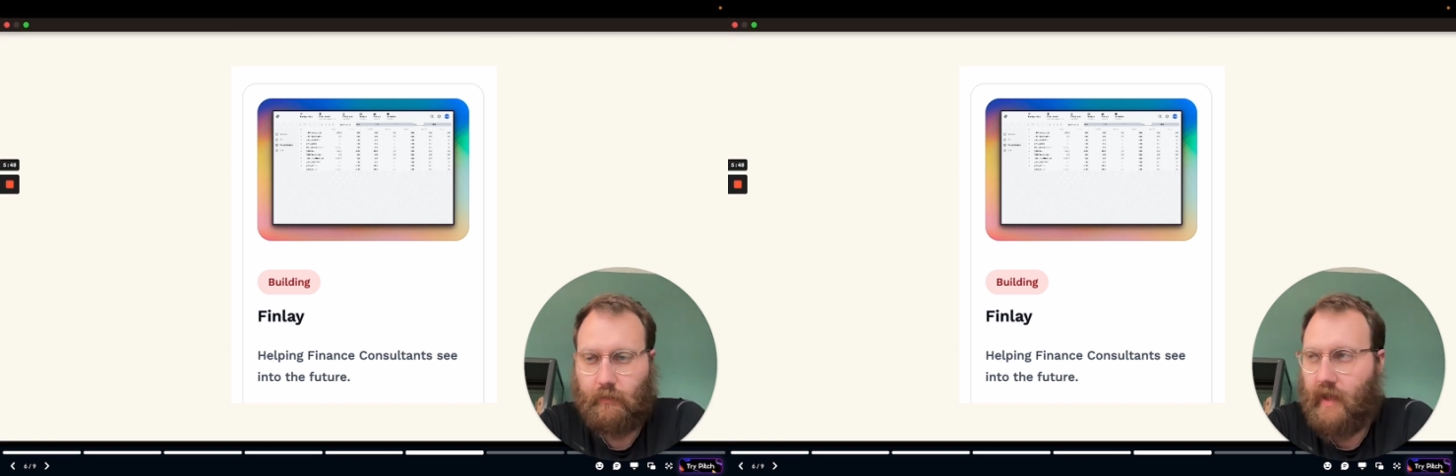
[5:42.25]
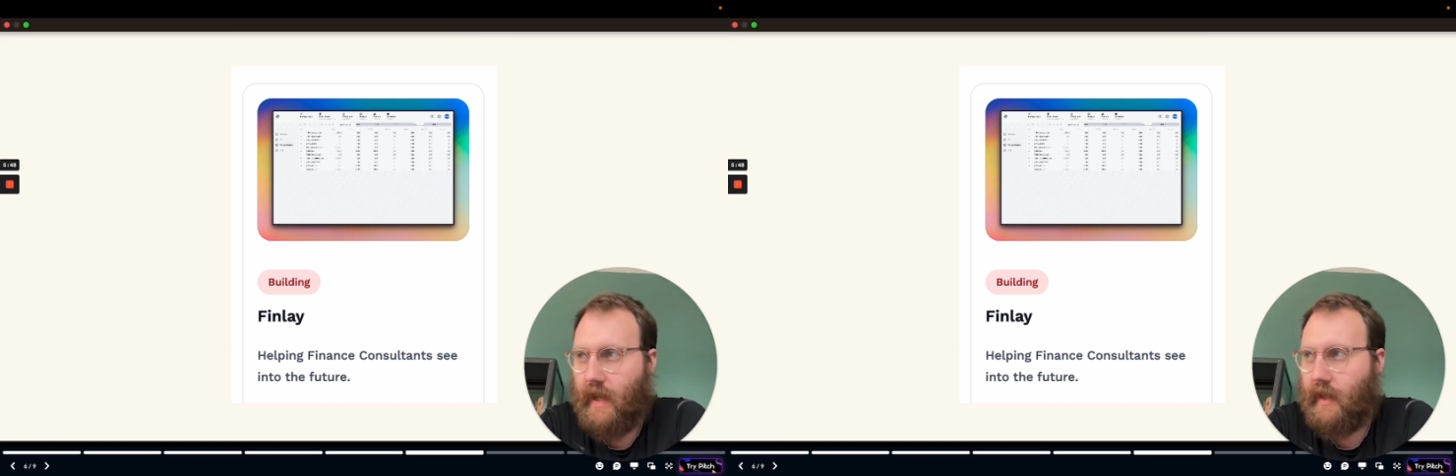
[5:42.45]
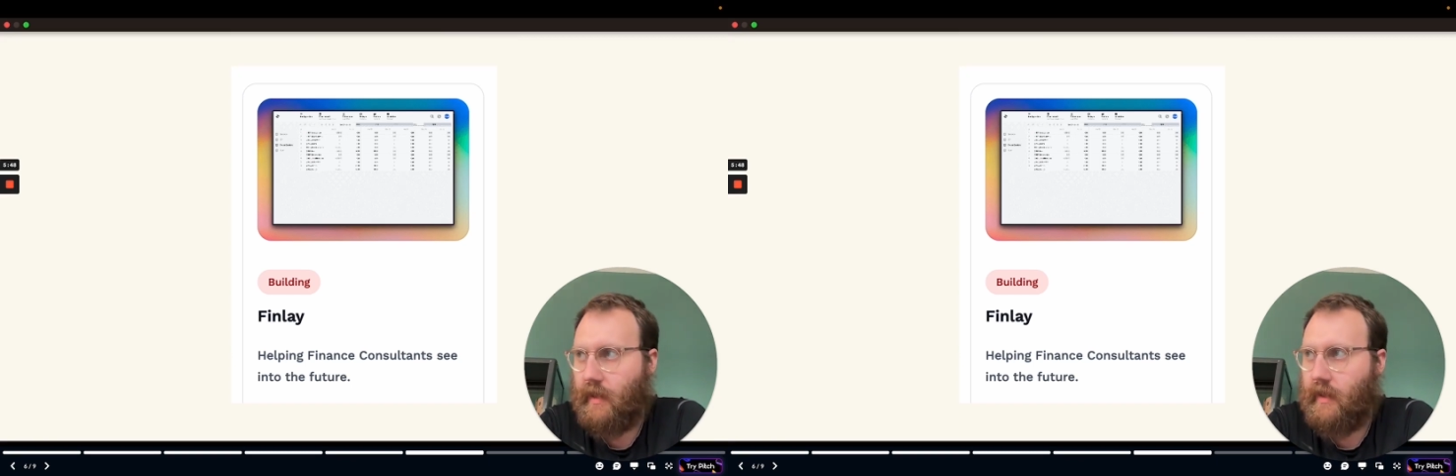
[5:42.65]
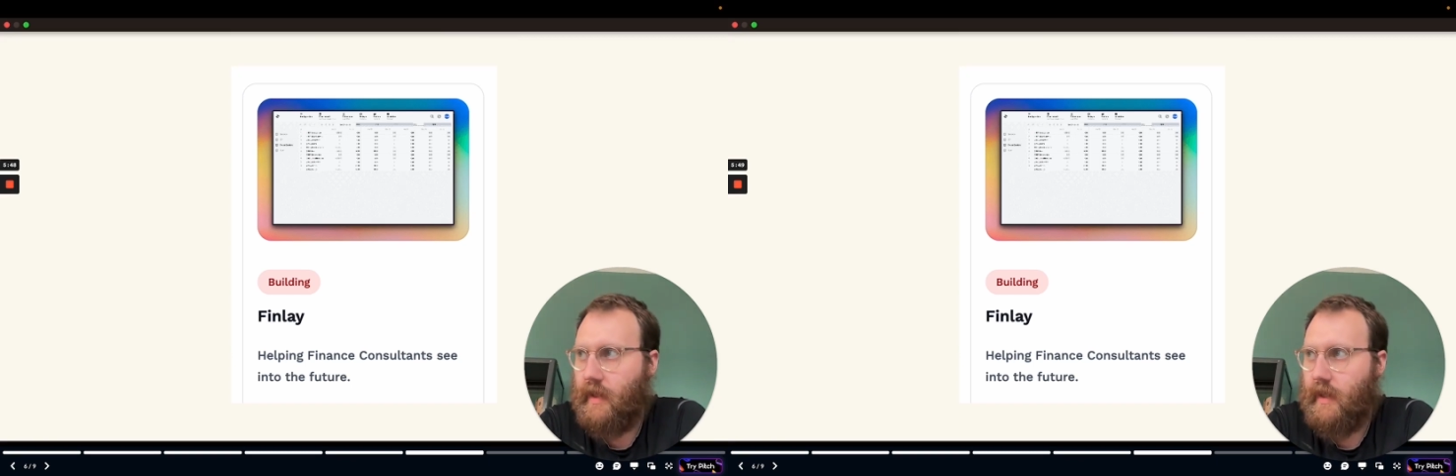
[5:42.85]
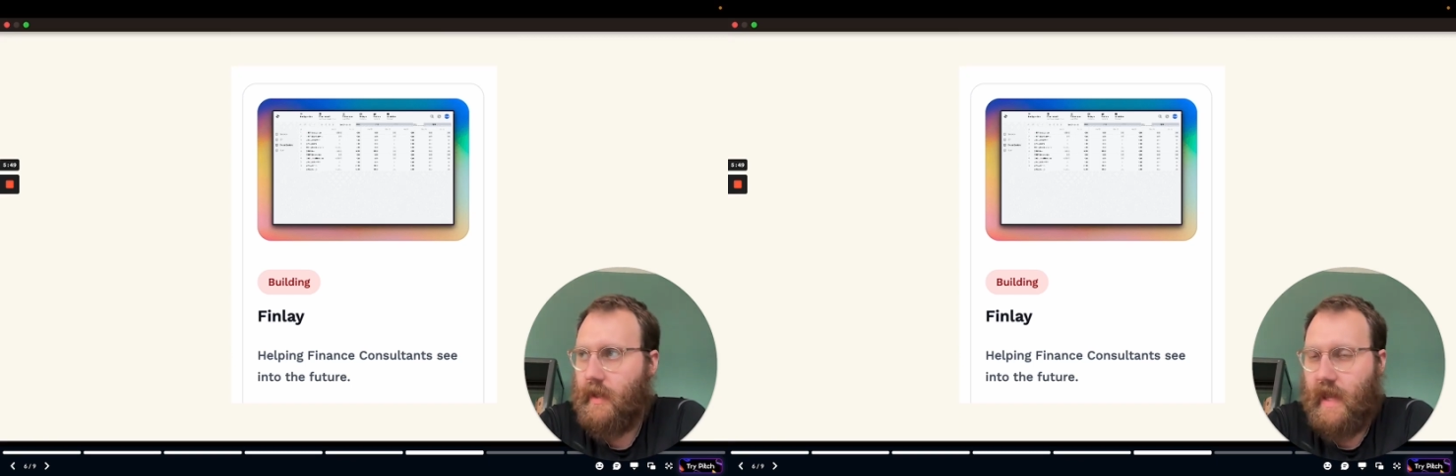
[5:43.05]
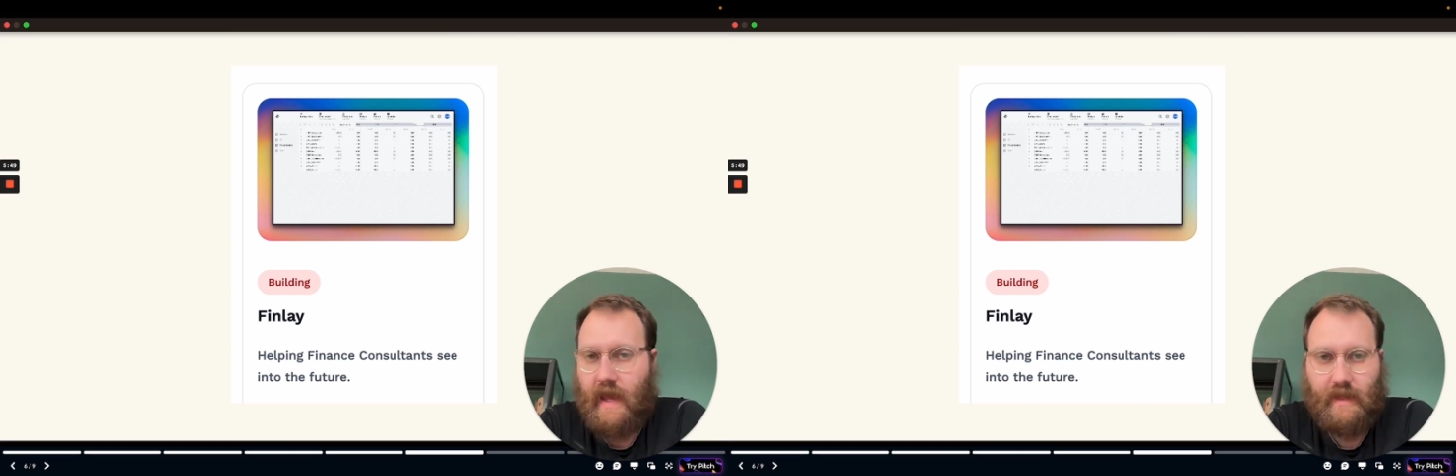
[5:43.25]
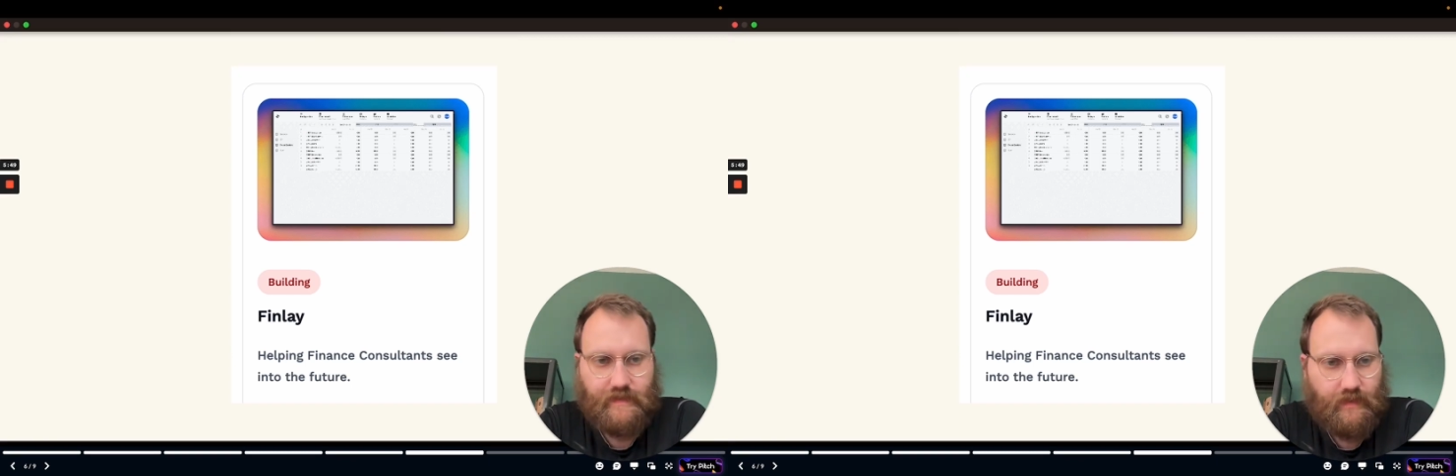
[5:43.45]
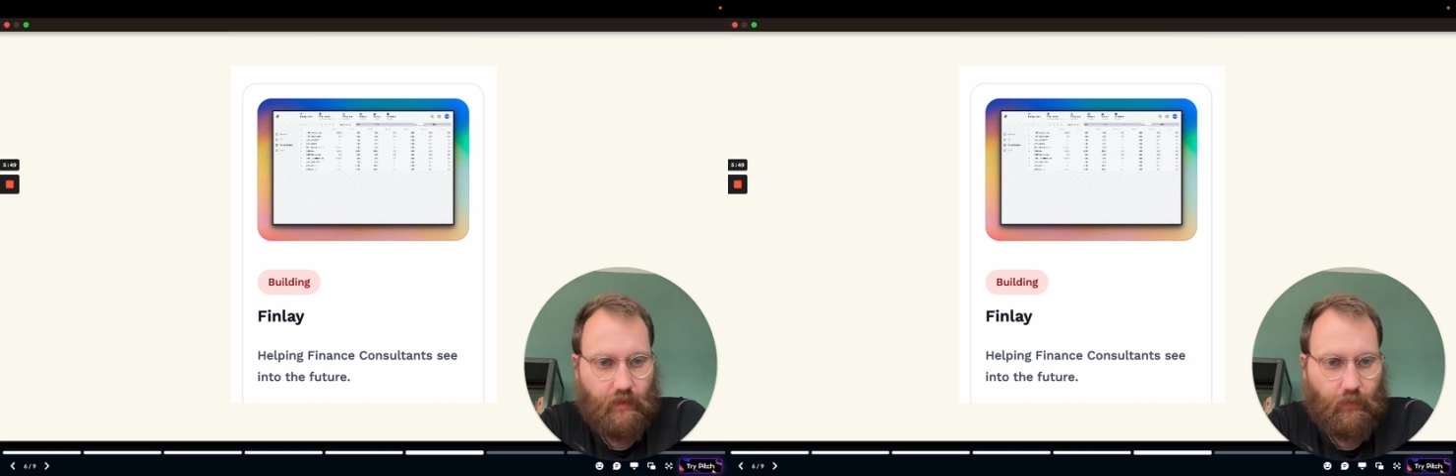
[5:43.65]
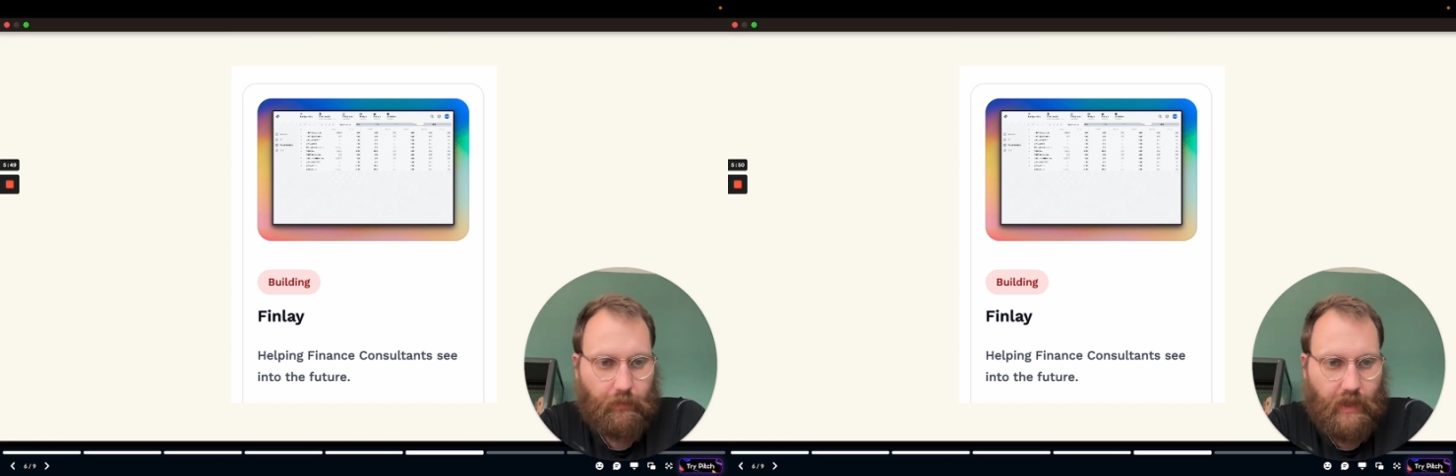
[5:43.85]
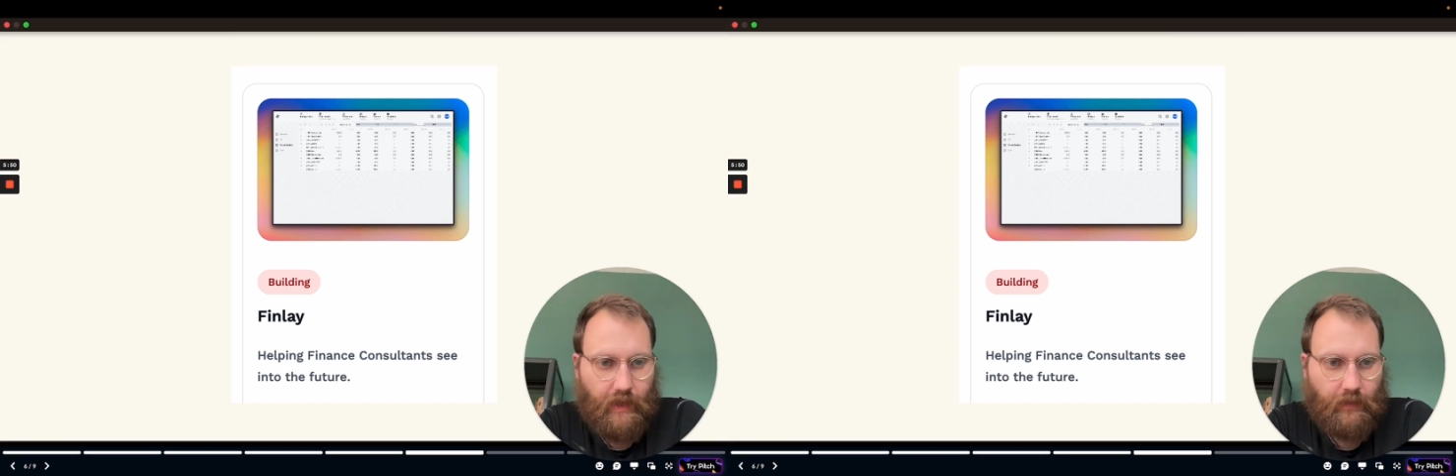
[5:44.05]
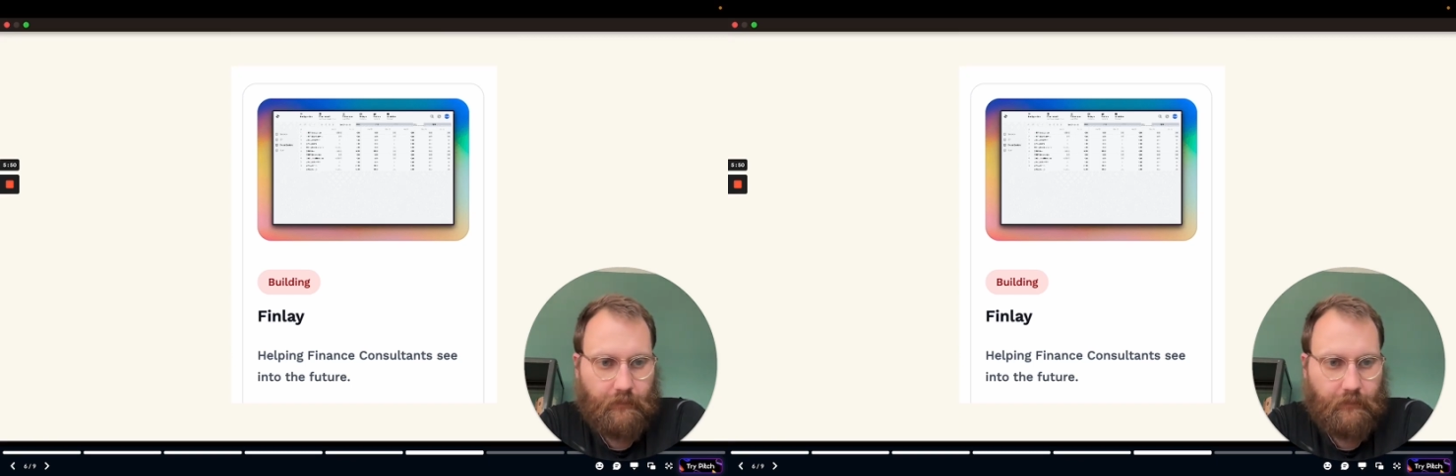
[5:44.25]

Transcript: planning and scenario planning.